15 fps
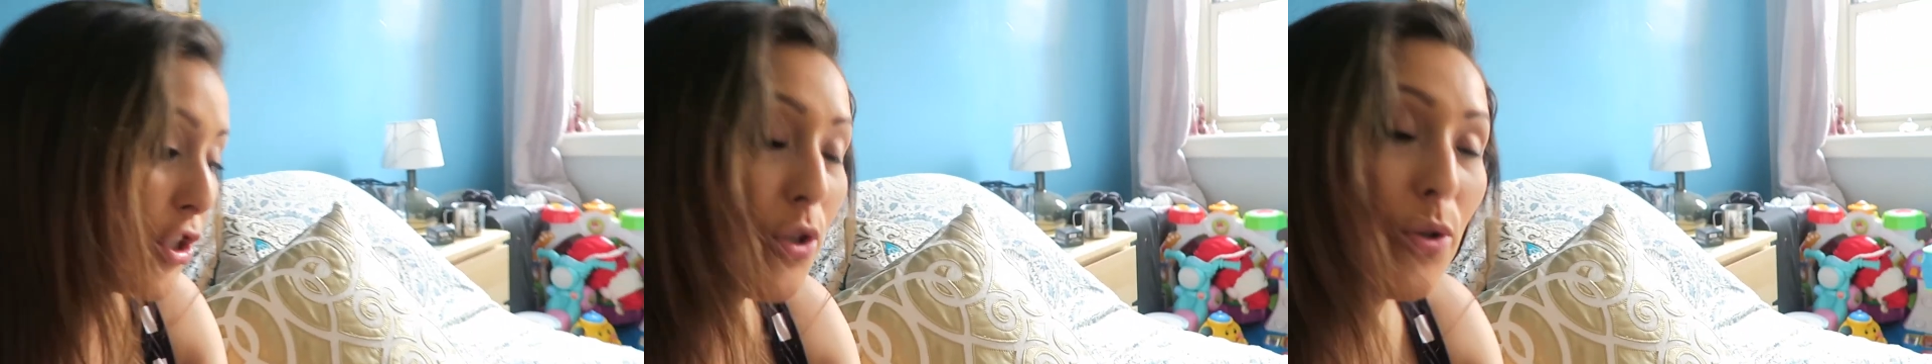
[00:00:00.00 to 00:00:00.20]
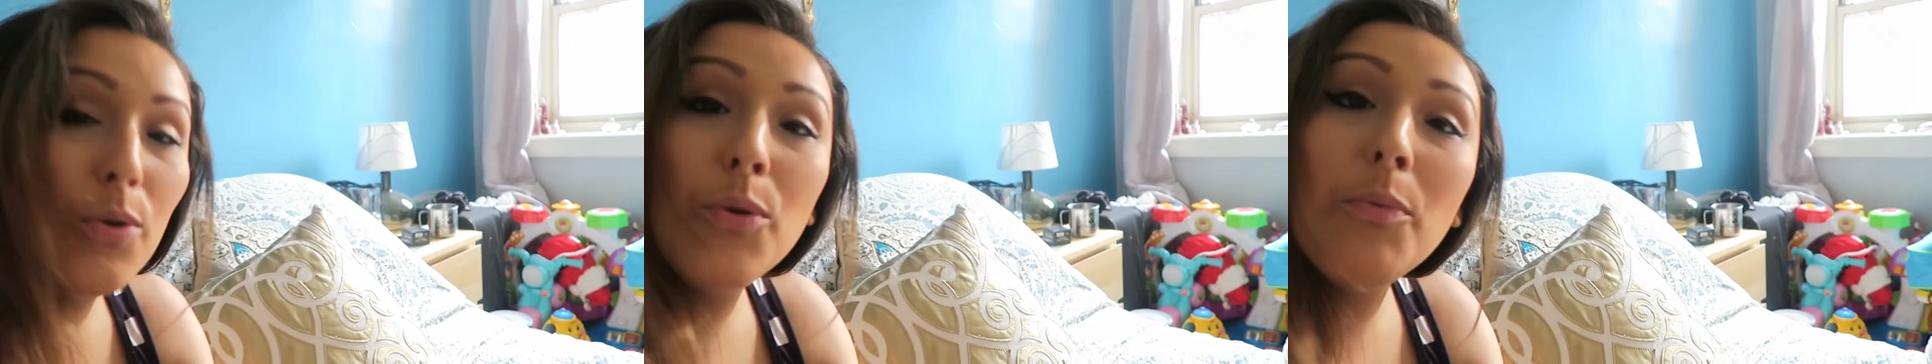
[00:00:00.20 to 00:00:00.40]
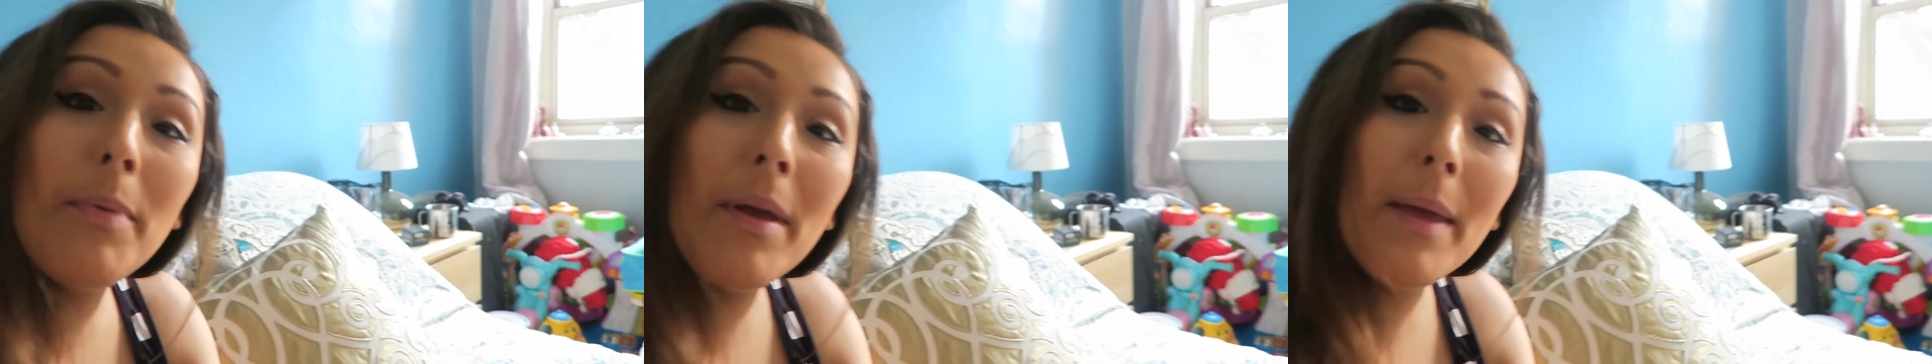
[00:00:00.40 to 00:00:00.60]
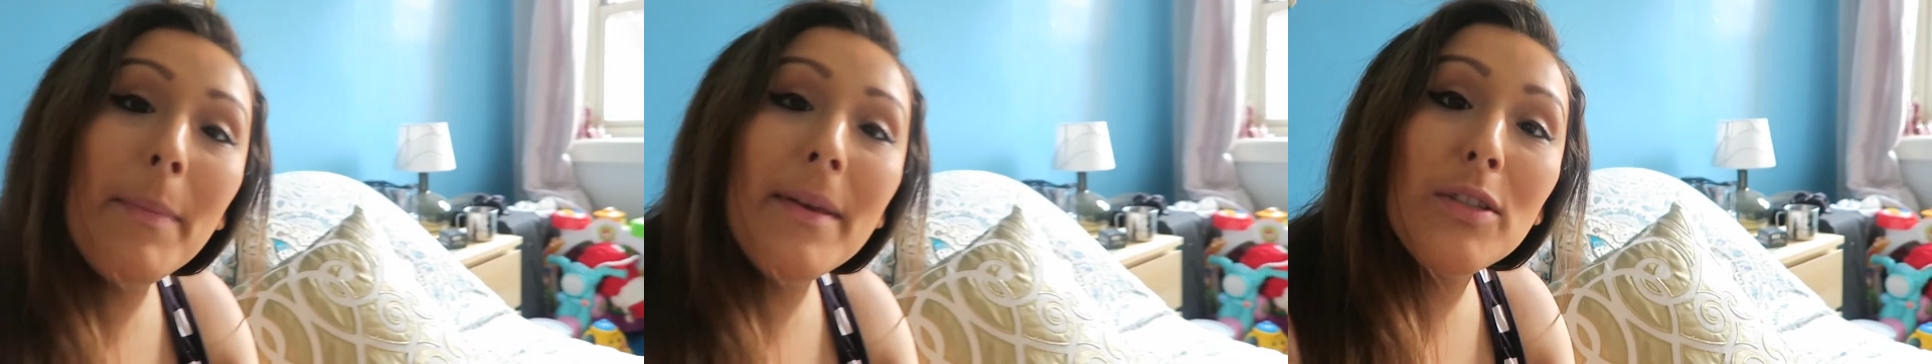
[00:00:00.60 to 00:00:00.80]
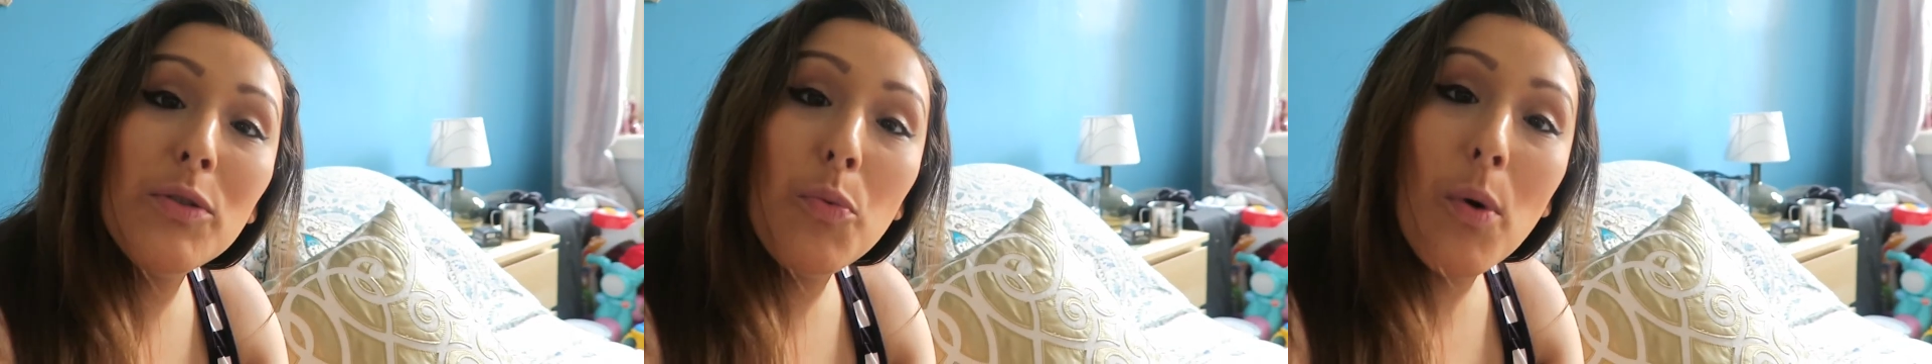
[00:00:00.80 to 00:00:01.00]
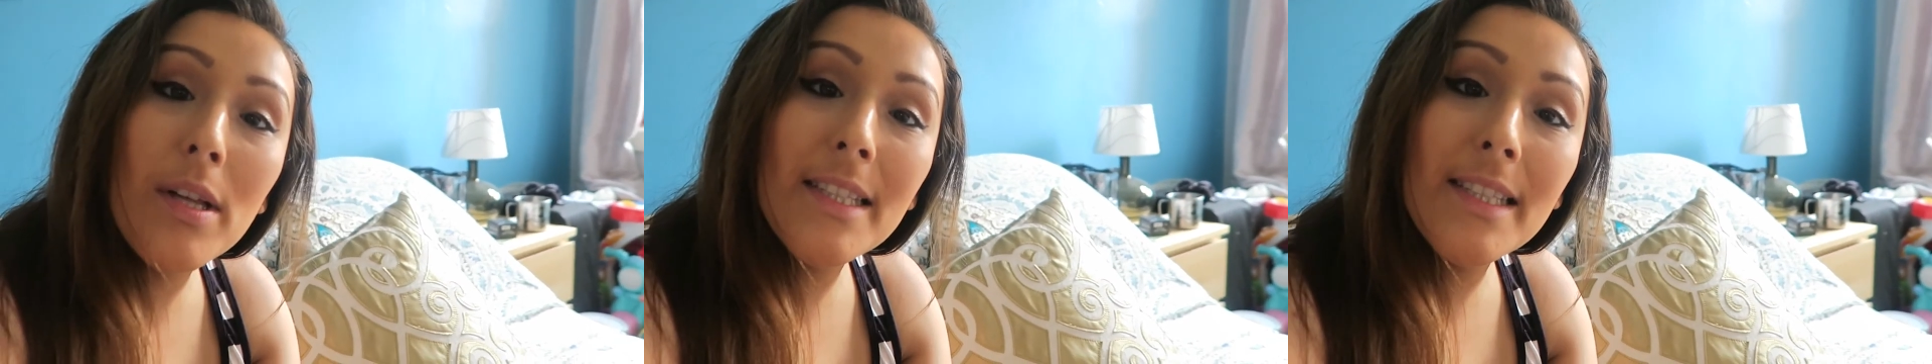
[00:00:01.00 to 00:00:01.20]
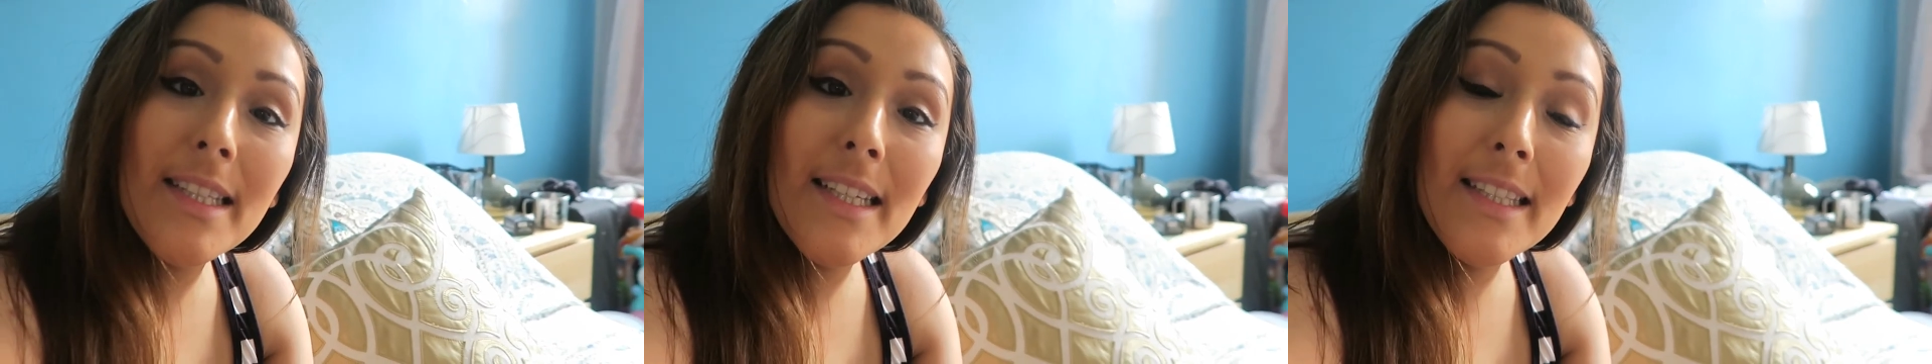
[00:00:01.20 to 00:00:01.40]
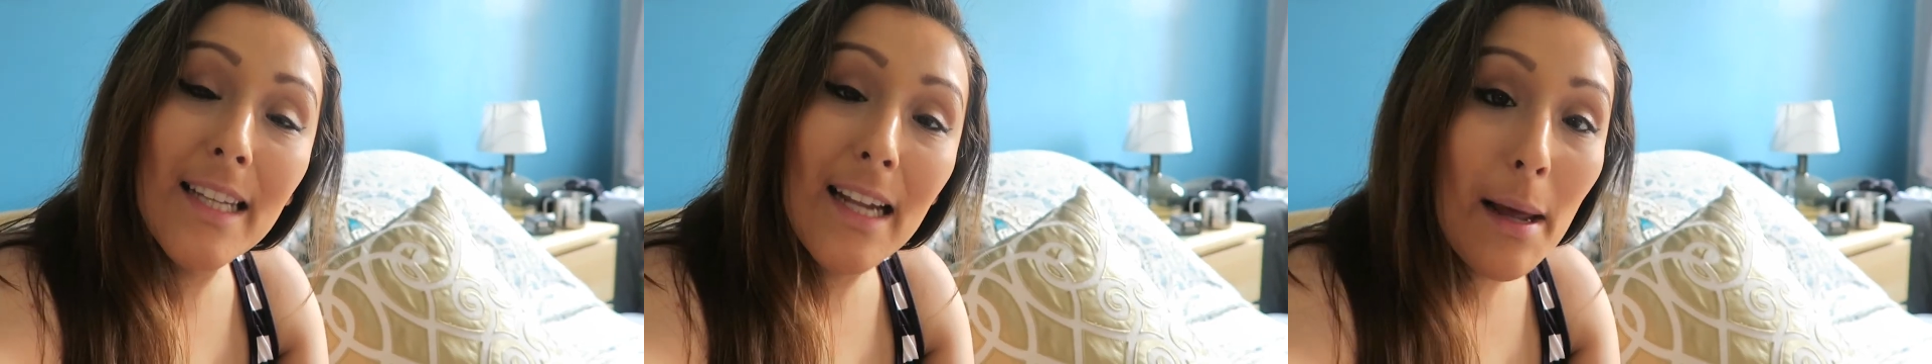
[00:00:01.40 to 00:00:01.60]
to babies' onesies
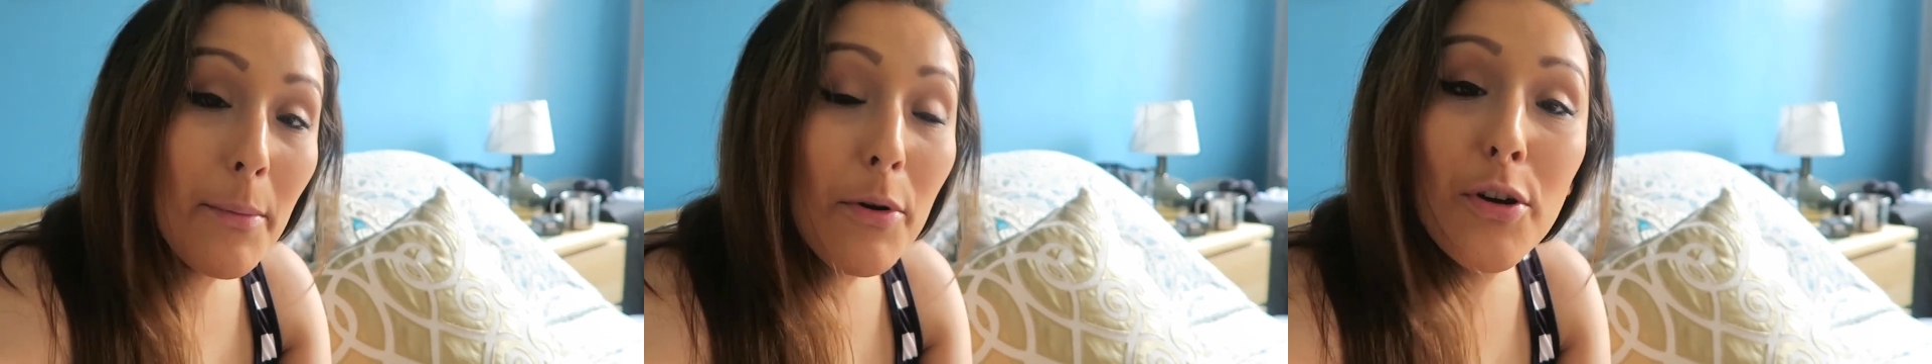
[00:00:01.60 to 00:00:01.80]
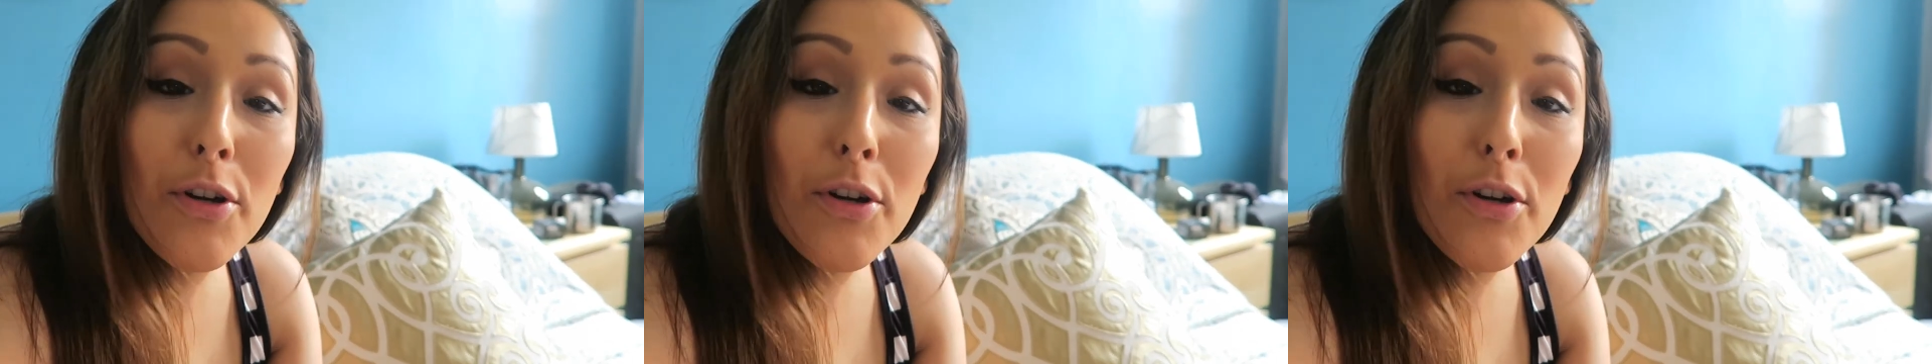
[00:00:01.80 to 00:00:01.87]
that I'm